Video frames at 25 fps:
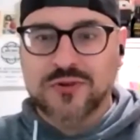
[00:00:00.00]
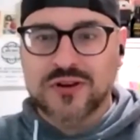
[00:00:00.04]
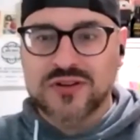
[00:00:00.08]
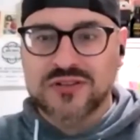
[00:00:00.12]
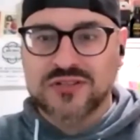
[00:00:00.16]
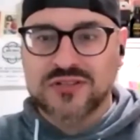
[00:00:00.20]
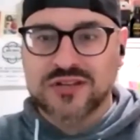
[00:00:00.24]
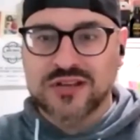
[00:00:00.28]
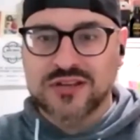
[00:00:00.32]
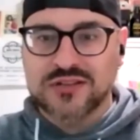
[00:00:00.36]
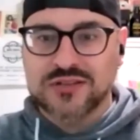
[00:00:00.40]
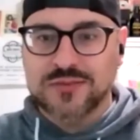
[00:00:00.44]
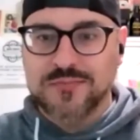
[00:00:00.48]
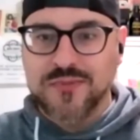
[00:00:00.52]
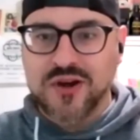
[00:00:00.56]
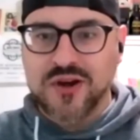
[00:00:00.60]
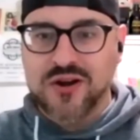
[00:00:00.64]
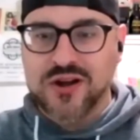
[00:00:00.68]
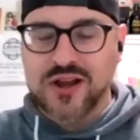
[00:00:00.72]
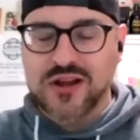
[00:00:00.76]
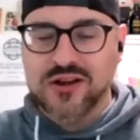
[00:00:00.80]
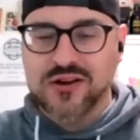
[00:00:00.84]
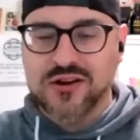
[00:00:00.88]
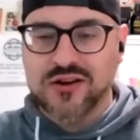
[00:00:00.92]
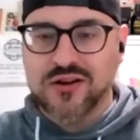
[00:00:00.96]
Chris says the
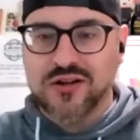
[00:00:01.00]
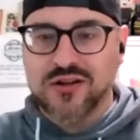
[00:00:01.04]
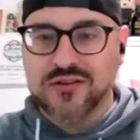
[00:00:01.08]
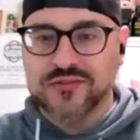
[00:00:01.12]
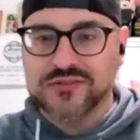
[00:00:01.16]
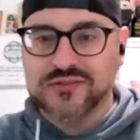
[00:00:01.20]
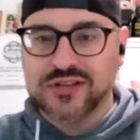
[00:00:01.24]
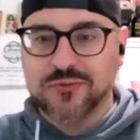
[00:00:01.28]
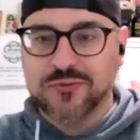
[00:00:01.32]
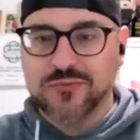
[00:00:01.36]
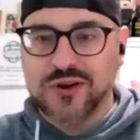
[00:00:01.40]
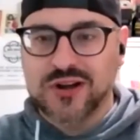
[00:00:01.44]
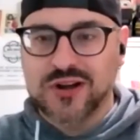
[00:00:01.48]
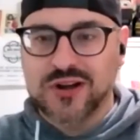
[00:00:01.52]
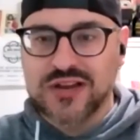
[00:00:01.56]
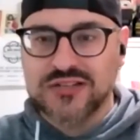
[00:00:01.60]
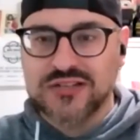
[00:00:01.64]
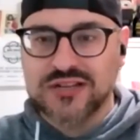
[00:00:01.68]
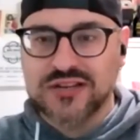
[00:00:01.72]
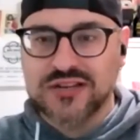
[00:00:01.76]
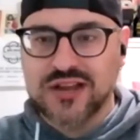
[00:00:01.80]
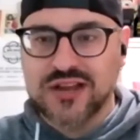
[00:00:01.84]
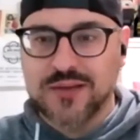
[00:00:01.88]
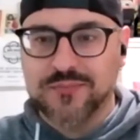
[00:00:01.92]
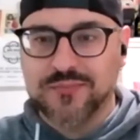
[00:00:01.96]
marinated olives at
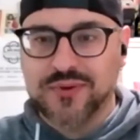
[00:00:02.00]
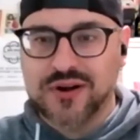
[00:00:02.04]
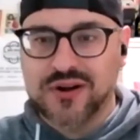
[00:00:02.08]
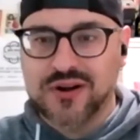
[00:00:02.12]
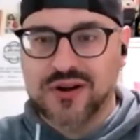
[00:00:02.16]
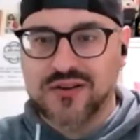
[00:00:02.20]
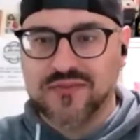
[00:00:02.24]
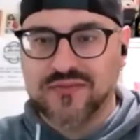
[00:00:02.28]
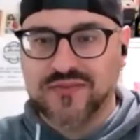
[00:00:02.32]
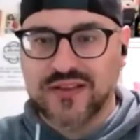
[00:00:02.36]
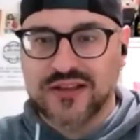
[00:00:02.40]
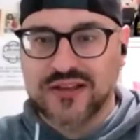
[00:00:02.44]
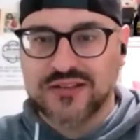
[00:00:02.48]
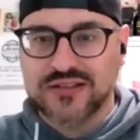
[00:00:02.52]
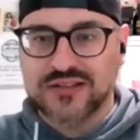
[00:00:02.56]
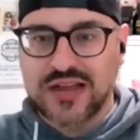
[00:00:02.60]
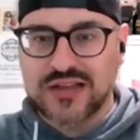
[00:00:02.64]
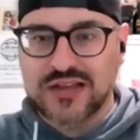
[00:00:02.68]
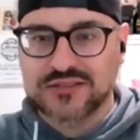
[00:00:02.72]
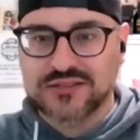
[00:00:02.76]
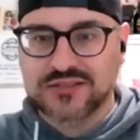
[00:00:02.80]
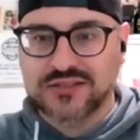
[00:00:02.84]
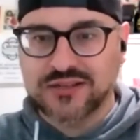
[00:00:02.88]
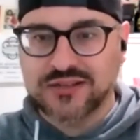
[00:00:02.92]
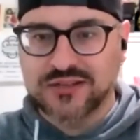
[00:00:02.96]
118 Empire are
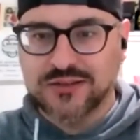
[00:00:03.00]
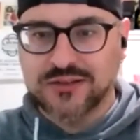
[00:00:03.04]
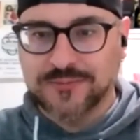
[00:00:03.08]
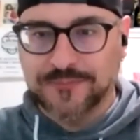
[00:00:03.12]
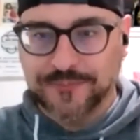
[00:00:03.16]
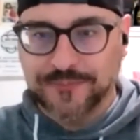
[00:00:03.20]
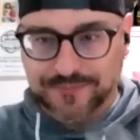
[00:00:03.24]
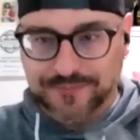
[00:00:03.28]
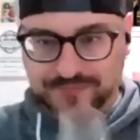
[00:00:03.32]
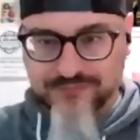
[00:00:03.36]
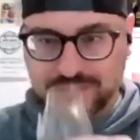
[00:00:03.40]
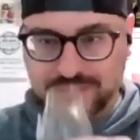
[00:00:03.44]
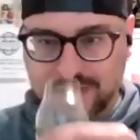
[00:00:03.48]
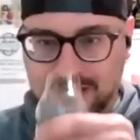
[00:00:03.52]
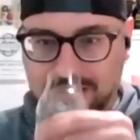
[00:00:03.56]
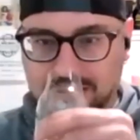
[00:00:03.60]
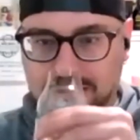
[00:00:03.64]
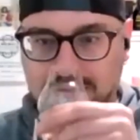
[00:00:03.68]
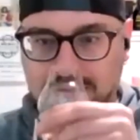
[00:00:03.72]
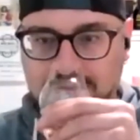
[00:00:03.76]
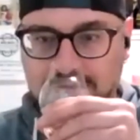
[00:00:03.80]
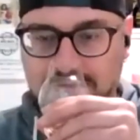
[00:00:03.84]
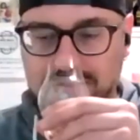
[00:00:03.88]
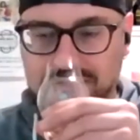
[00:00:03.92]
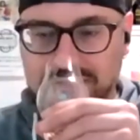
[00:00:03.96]
fantastic.
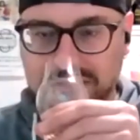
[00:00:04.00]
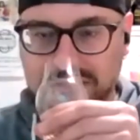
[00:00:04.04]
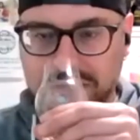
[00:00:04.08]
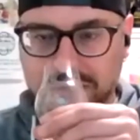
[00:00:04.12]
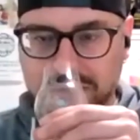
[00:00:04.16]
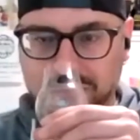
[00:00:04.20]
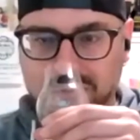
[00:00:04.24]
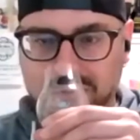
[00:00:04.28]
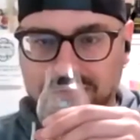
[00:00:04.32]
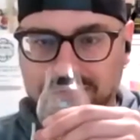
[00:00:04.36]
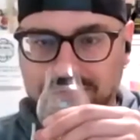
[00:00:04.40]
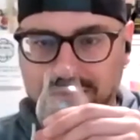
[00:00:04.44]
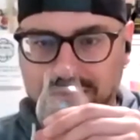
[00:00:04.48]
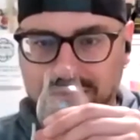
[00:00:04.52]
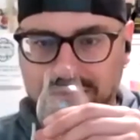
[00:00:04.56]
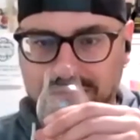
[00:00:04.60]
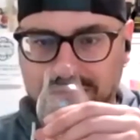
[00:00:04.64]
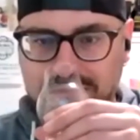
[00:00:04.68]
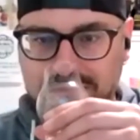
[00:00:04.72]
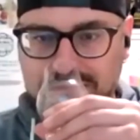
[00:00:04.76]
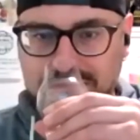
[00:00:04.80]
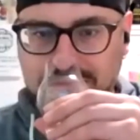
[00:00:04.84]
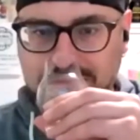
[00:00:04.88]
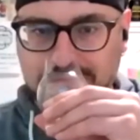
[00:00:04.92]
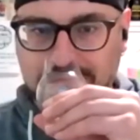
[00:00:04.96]
I'll take your word for it,
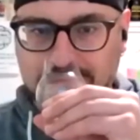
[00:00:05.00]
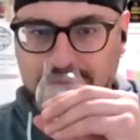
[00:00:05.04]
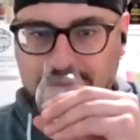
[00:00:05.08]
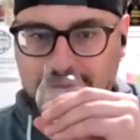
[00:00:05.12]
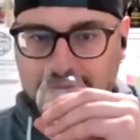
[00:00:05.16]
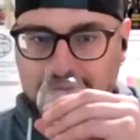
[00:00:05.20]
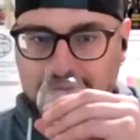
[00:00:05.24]
Chris.